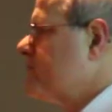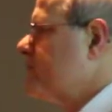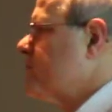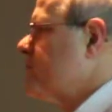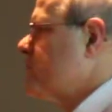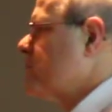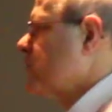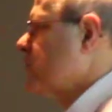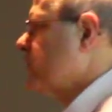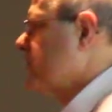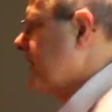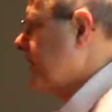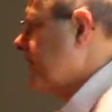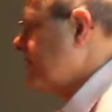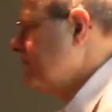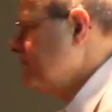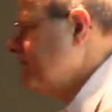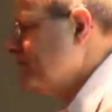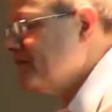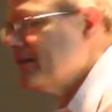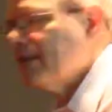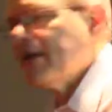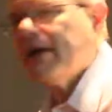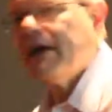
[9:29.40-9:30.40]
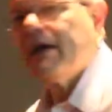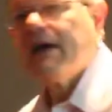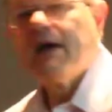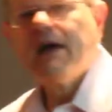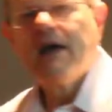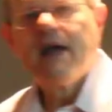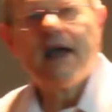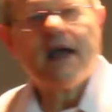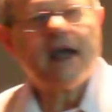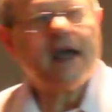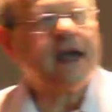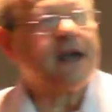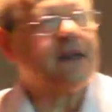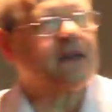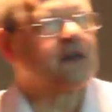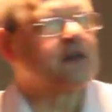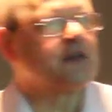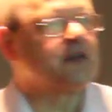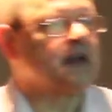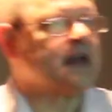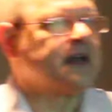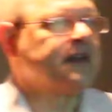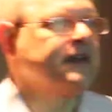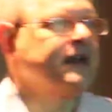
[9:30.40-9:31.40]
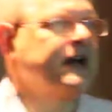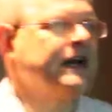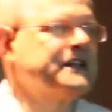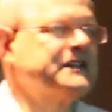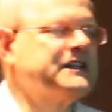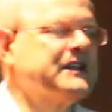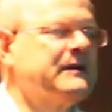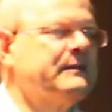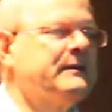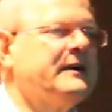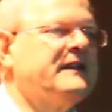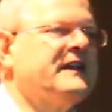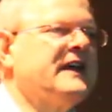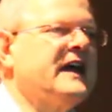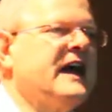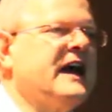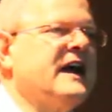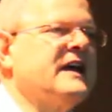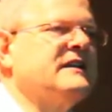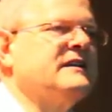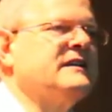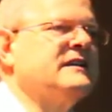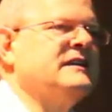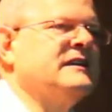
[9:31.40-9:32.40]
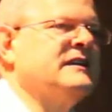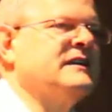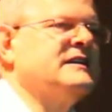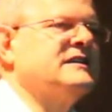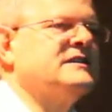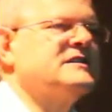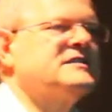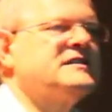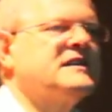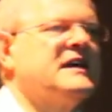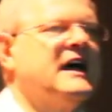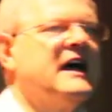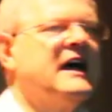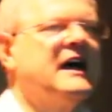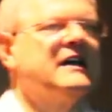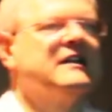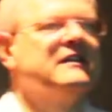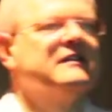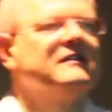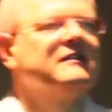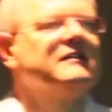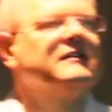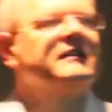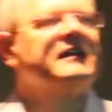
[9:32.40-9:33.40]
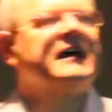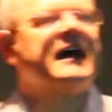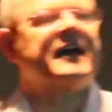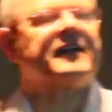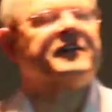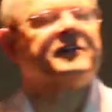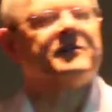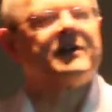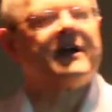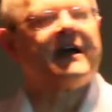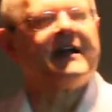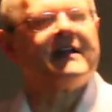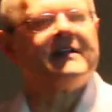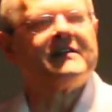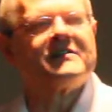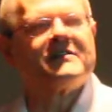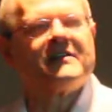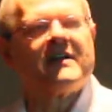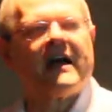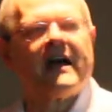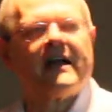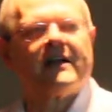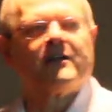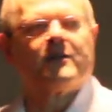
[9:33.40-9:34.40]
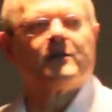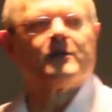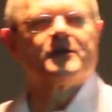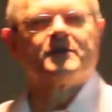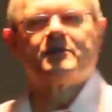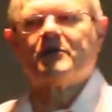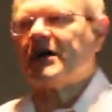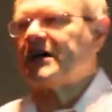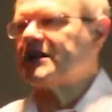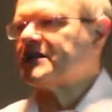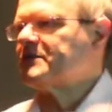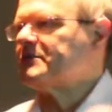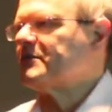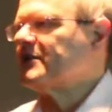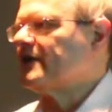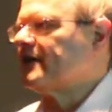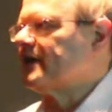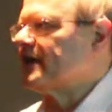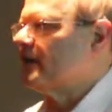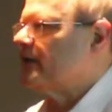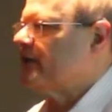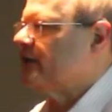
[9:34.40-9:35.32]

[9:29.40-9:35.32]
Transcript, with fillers: sooner or later. And the, and the nice thing about that is that that thread is not your responsibility.